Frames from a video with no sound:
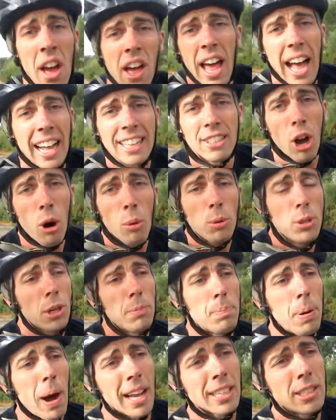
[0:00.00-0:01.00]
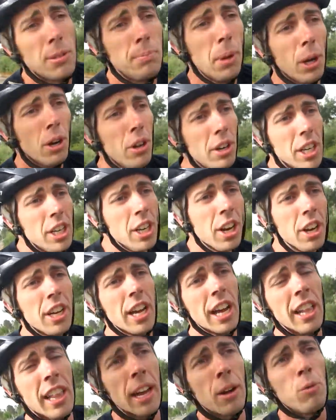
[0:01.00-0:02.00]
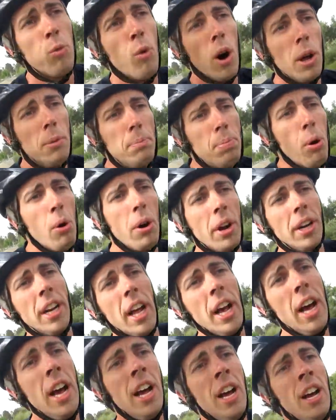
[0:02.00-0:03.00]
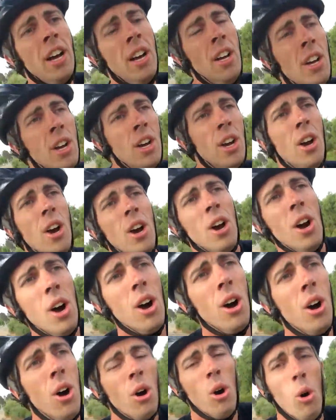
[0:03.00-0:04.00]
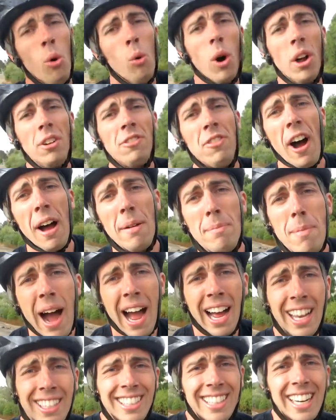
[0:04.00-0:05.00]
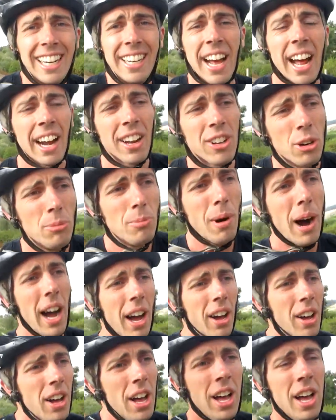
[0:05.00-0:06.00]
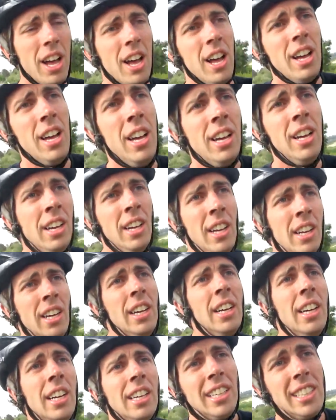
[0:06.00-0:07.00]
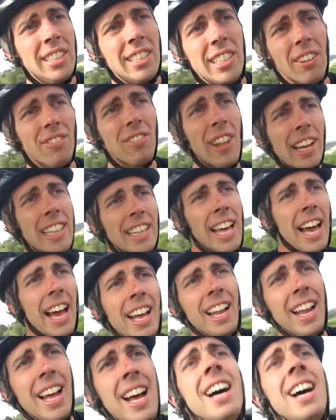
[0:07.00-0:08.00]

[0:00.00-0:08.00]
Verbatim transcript: That's always a possibility. You know, you got like 1.15 miles in a nautical mile. Stuff like that.